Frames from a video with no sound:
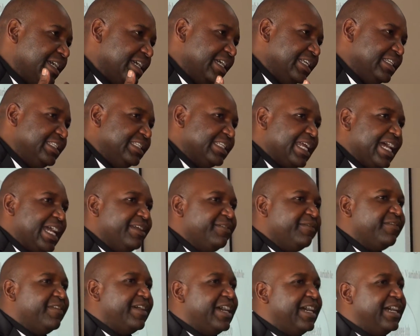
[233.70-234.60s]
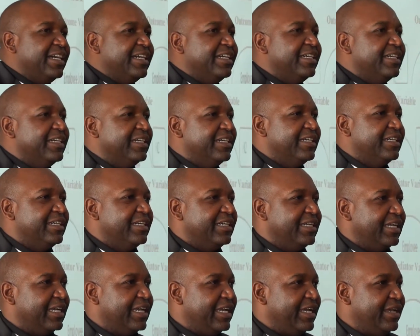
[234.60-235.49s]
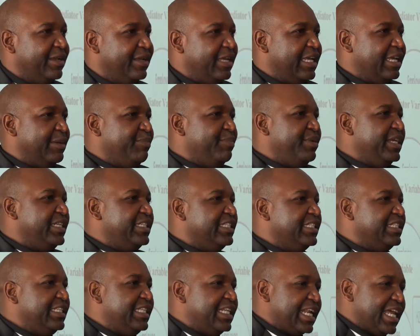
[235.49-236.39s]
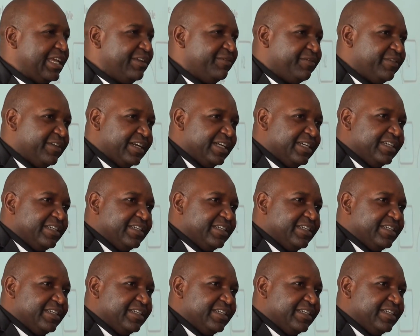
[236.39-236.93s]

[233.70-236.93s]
driver, a bad driver,